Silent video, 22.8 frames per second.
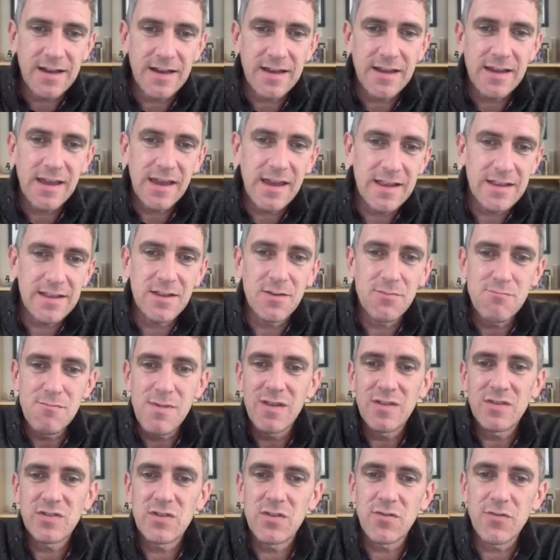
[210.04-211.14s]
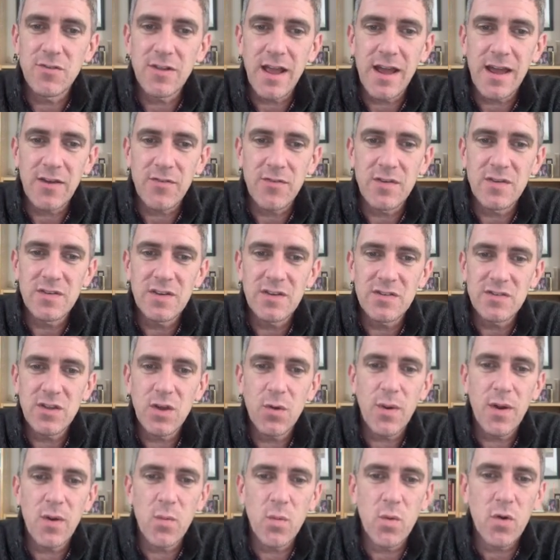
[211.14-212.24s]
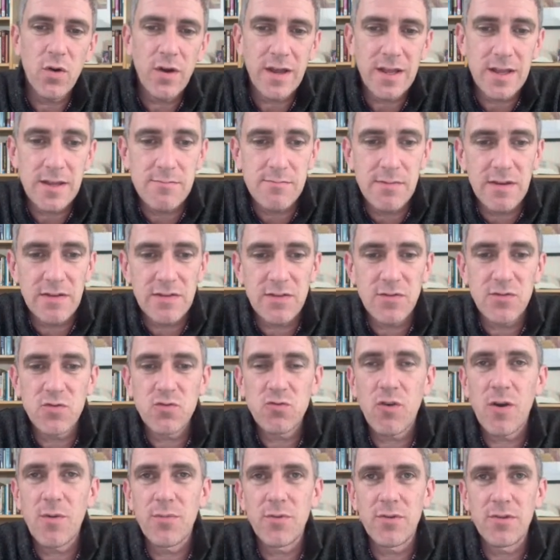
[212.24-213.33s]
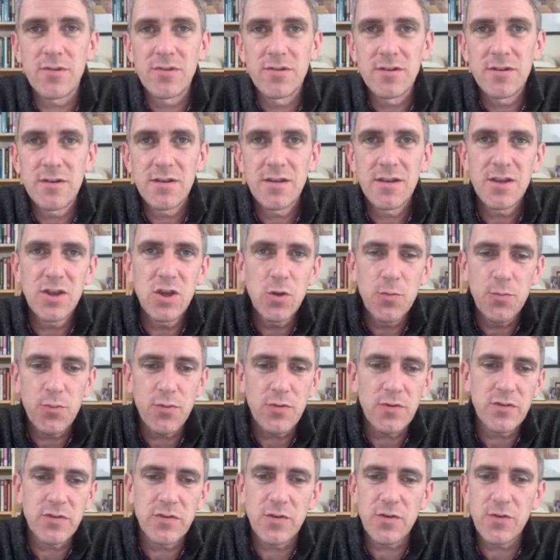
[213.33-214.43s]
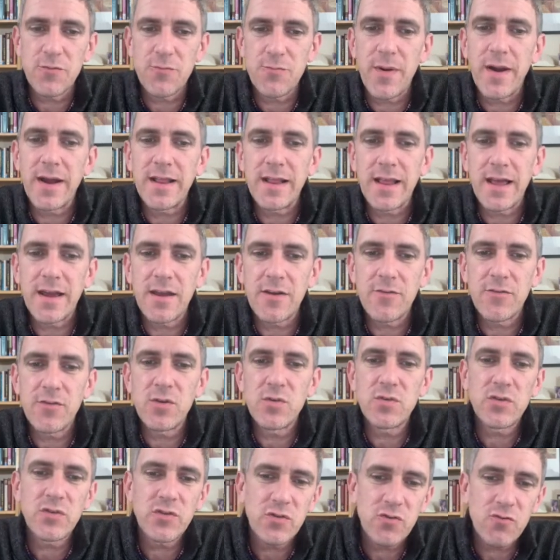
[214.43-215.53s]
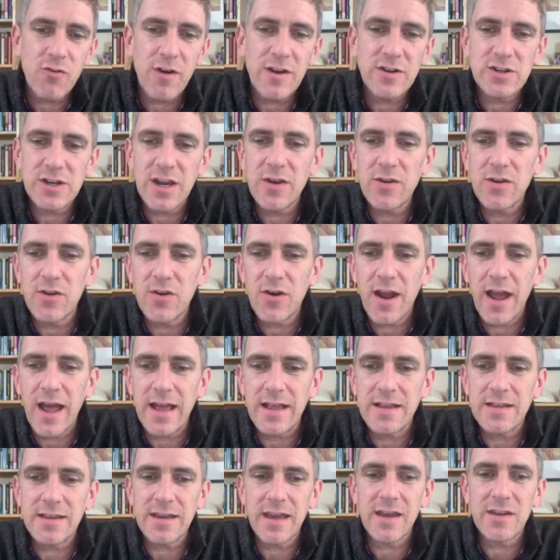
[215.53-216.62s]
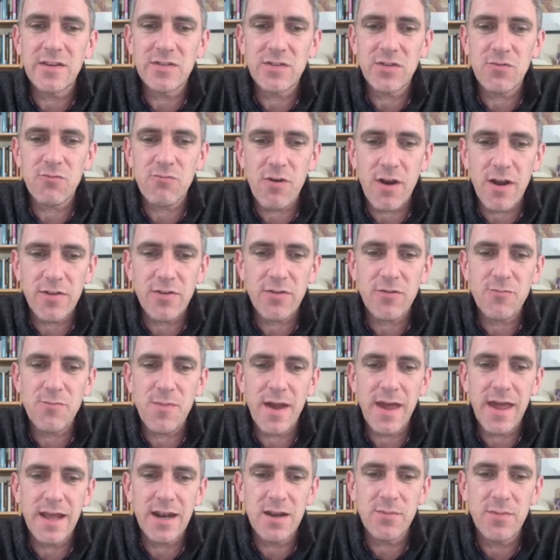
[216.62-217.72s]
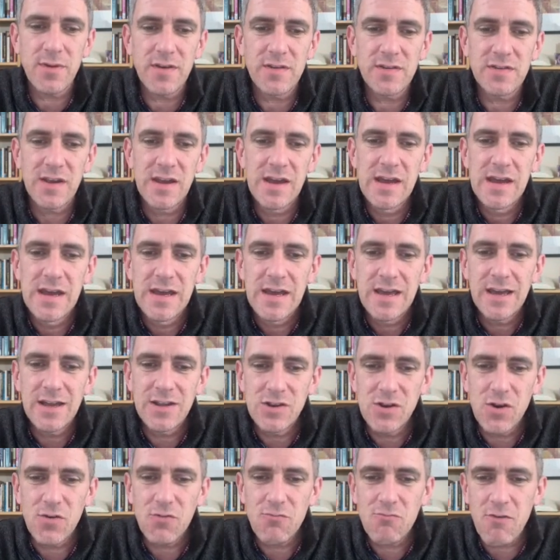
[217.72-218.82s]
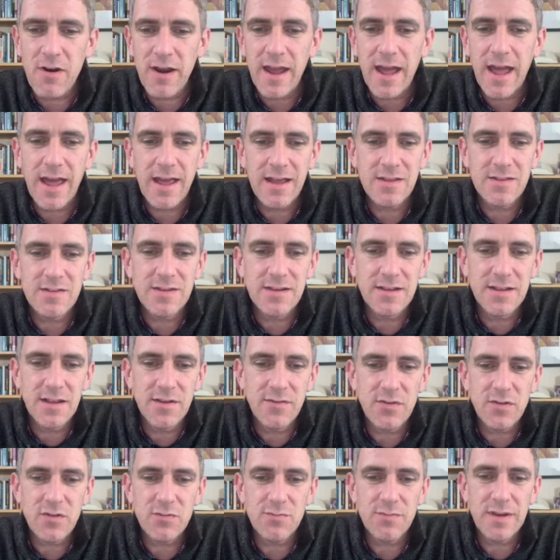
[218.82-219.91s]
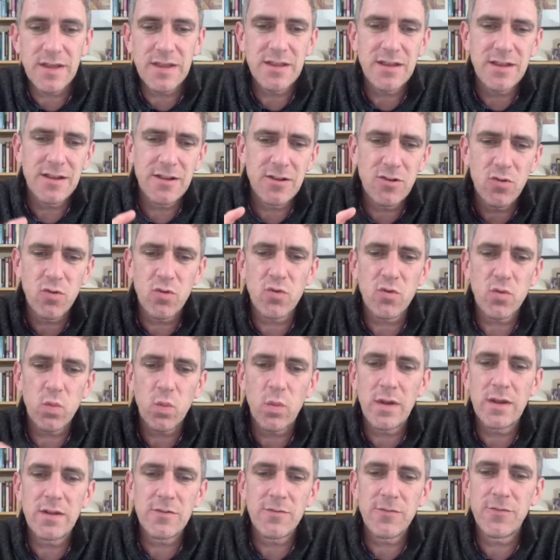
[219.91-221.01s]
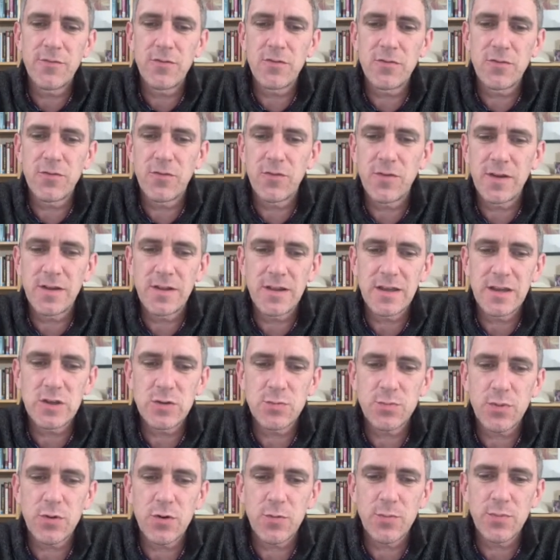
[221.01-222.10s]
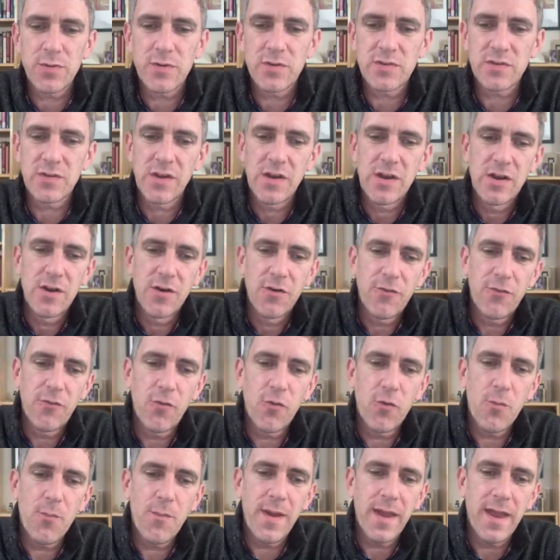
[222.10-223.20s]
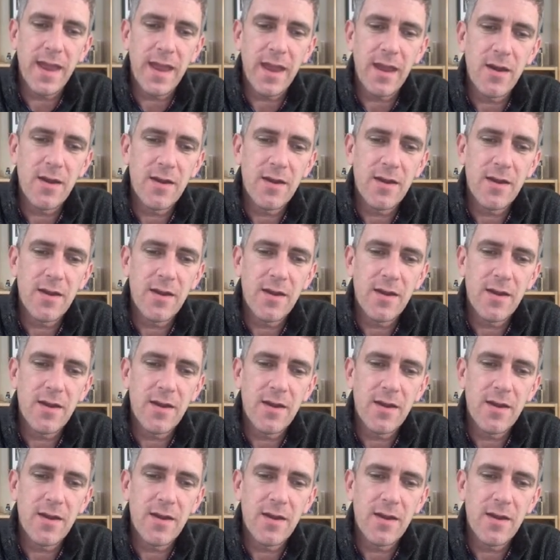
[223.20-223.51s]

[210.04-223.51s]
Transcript: in the midst of life. He says, though I walk in the midst of trouble, you preserve my life. You stretch out your hand against the wrath of my enemies, and your right hand delivers me. The Lord will fulfill his purpose for me.